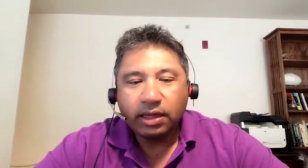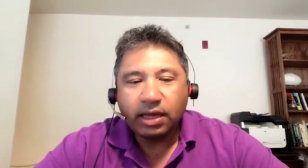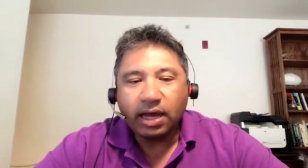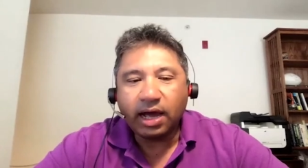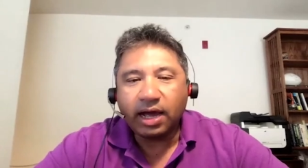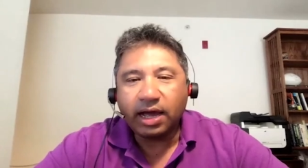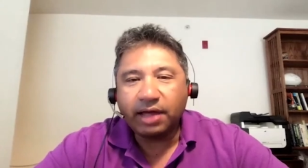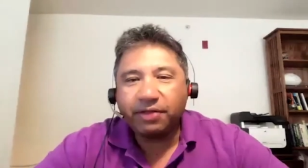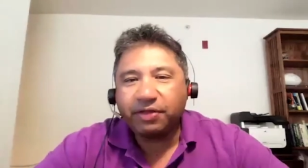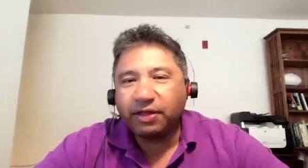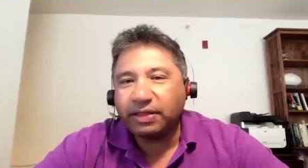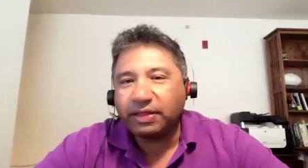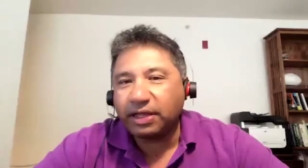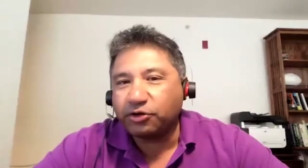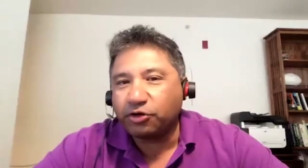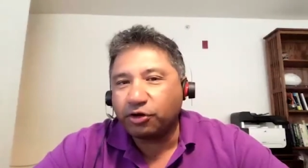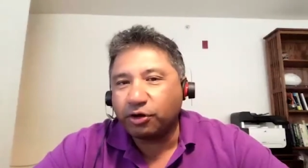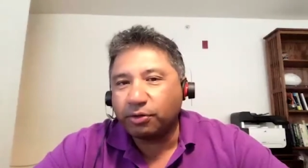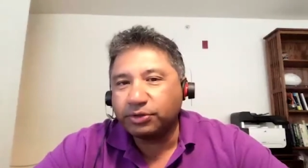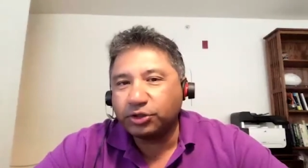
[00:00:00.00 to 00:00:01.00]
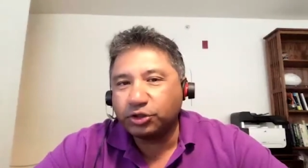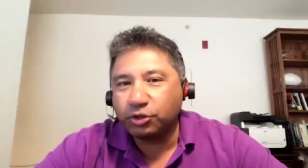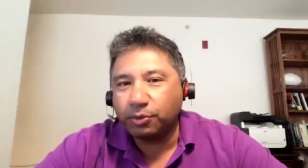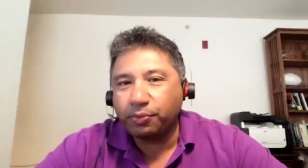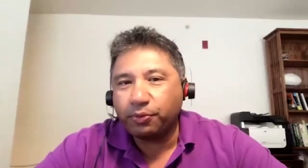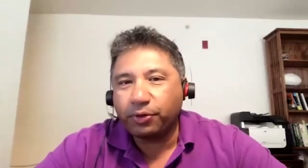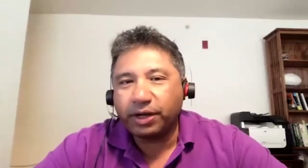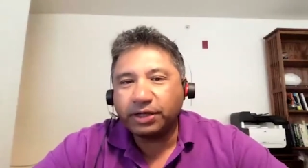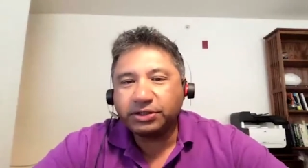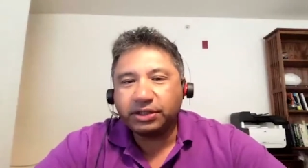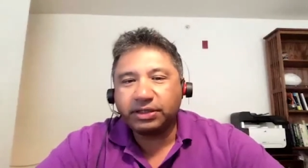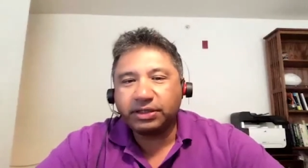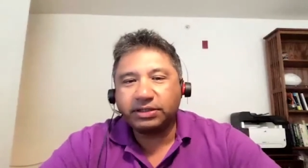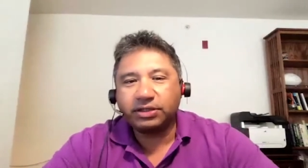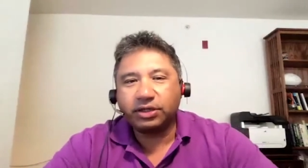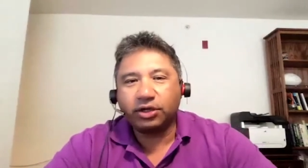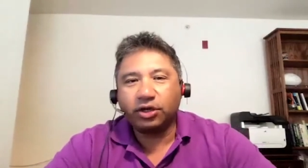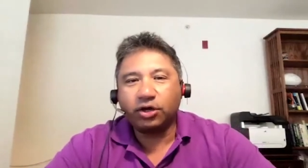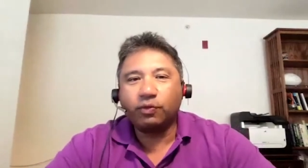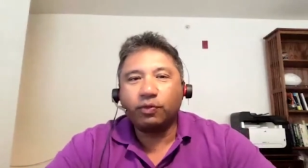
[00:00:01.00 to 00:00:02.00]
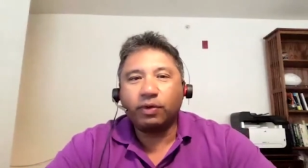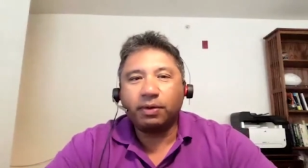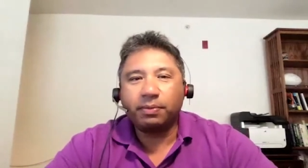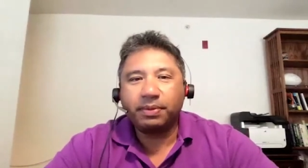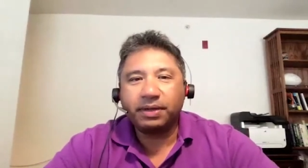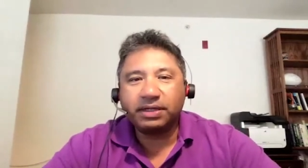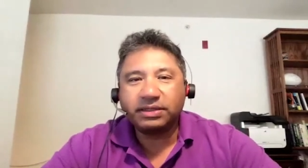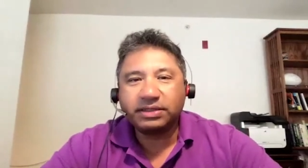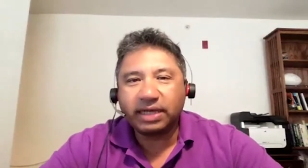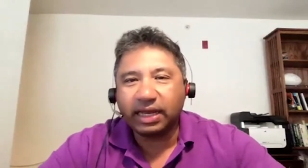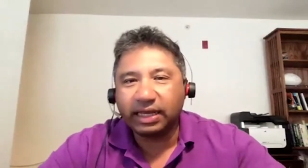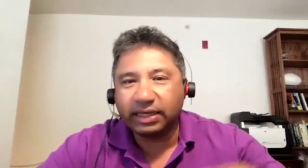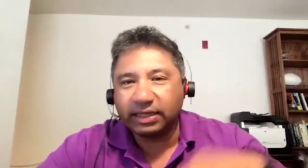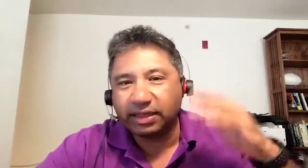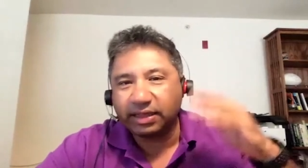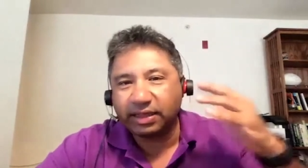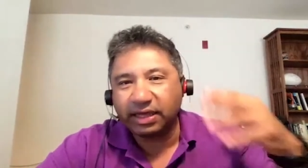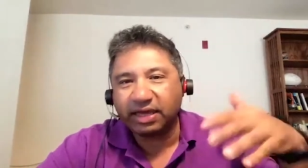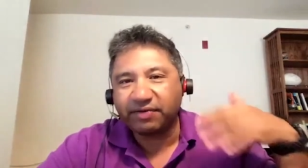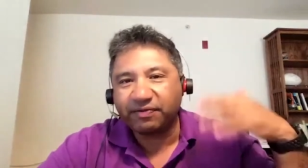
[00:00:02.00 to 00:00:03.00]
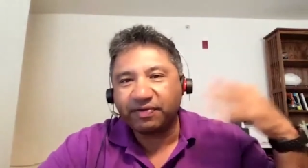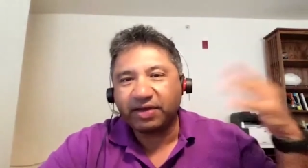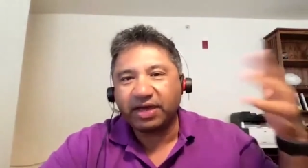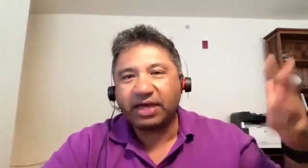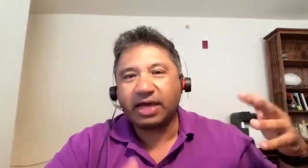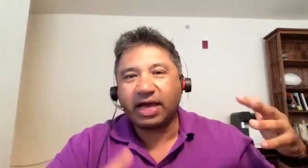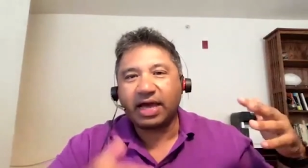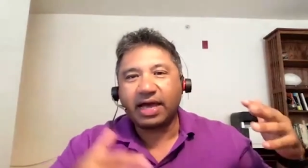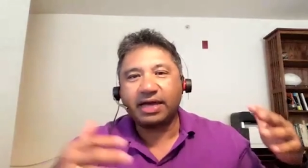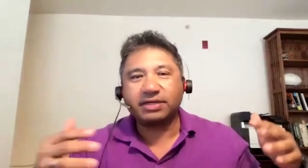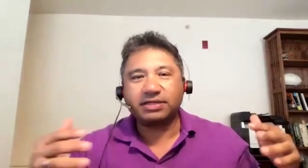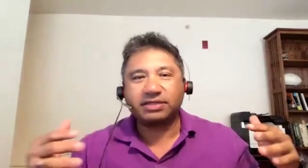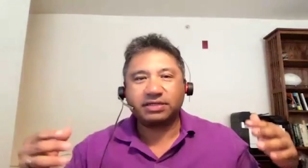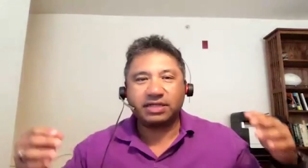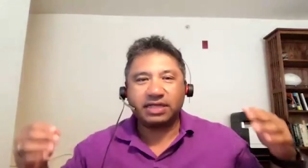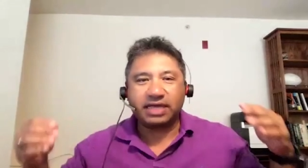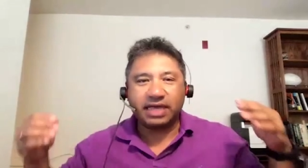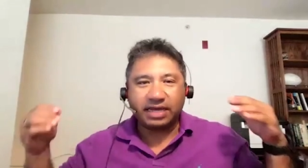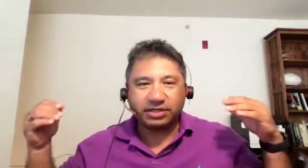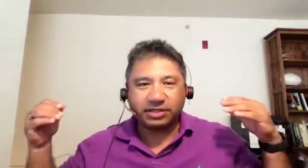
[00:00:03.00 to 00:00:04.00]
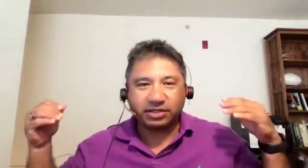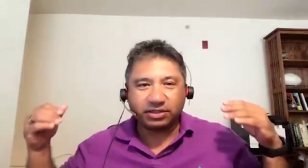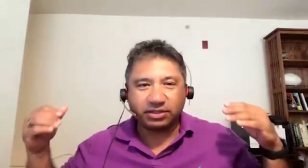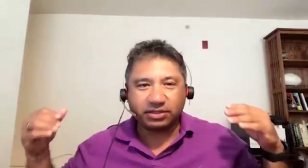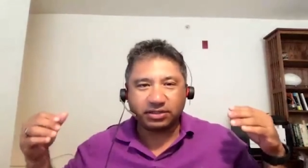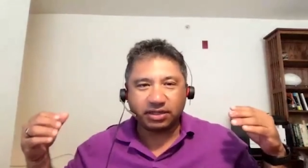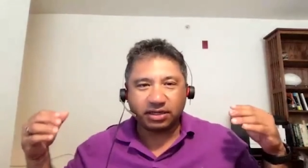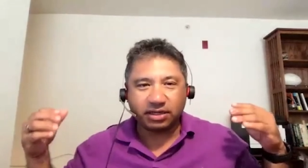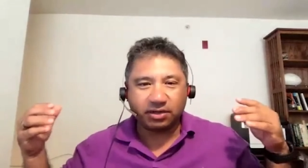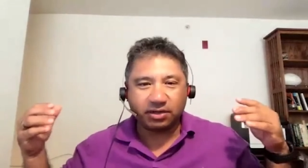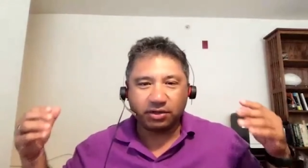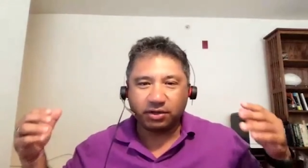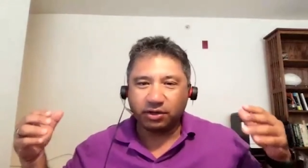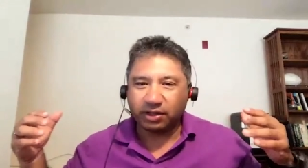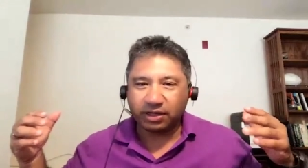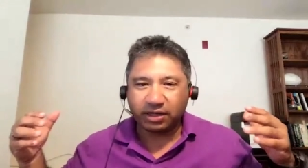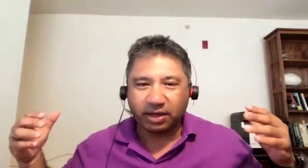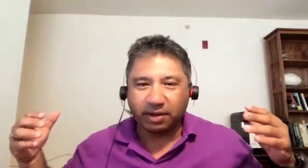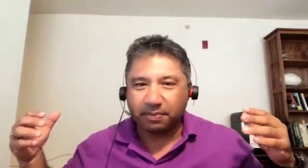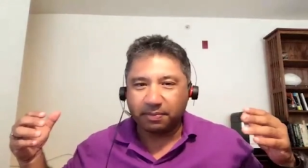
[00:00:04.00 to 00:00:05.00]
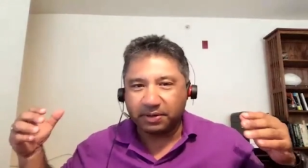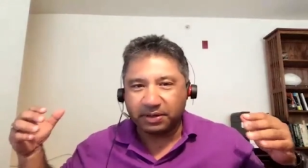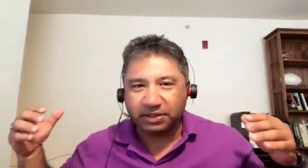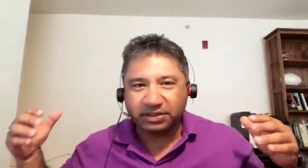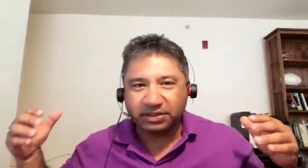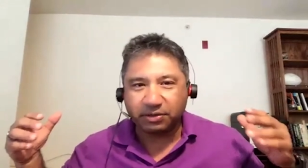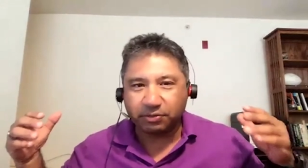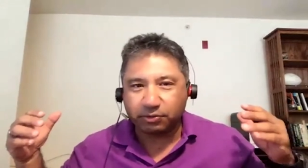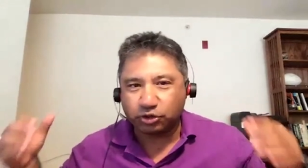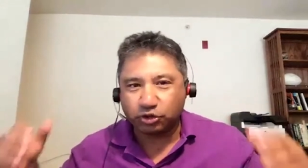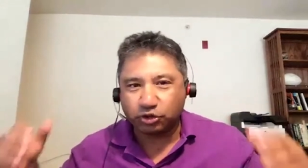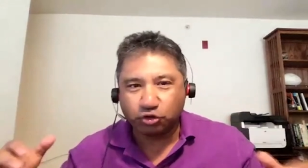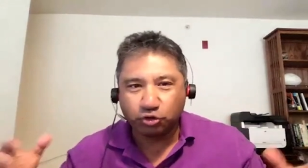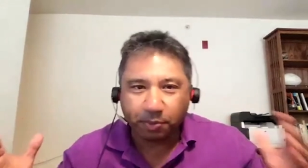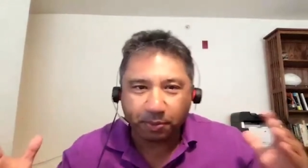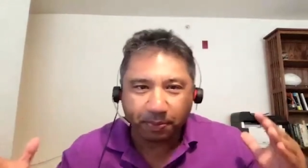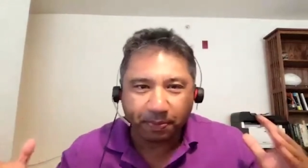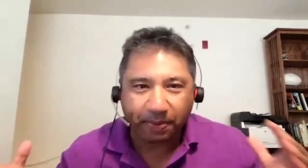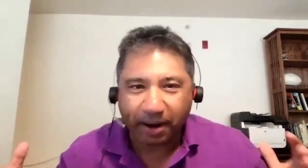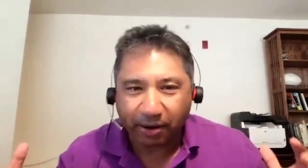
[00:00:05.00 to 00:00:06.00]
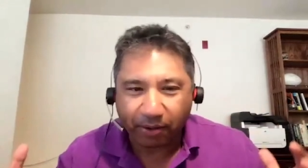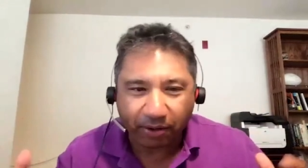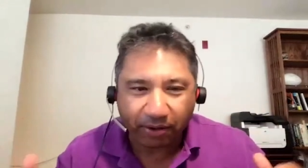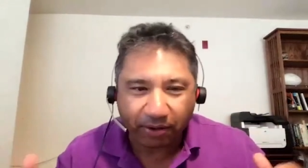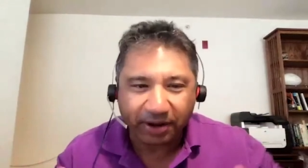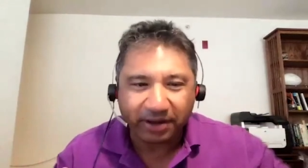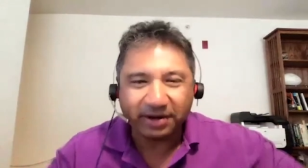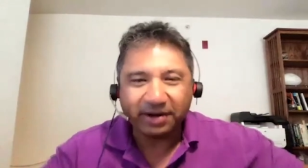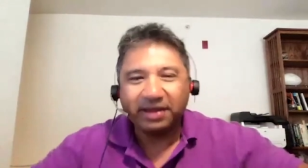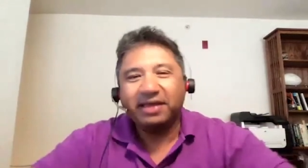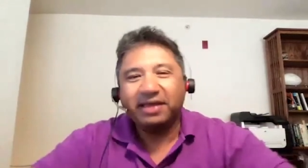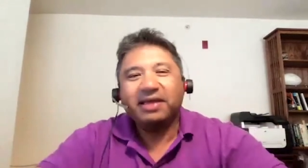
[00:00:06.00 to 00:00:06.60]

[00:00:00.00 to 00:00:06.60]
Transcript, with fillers: Yeah, I think the term super agent is a good one, because I like to think of AI as the agent's, the company's secret superpower, right?